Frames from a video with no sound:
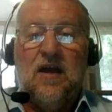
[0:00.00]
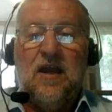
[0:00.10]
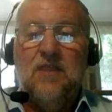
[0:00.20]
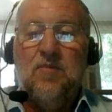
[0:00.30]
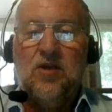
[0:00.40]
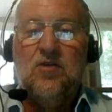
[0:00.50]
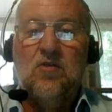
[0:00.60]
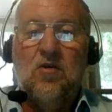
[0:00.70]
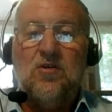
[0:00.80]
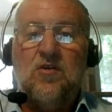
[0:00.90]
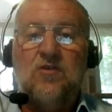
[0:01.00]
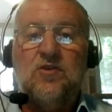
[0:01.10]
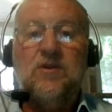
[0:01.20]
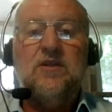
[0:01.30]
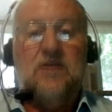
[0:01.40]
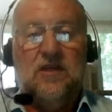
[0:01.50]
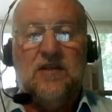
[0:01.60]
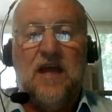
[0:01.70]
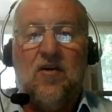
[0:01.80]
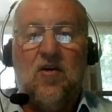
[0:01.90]
anybody who logs onto it
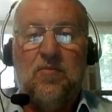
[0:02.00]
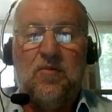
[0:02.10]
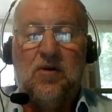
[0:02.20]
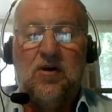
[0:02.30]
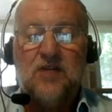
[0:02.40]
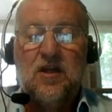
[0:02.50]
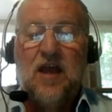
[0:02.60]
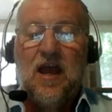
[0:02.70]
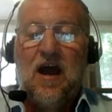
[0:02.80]
is now compromised.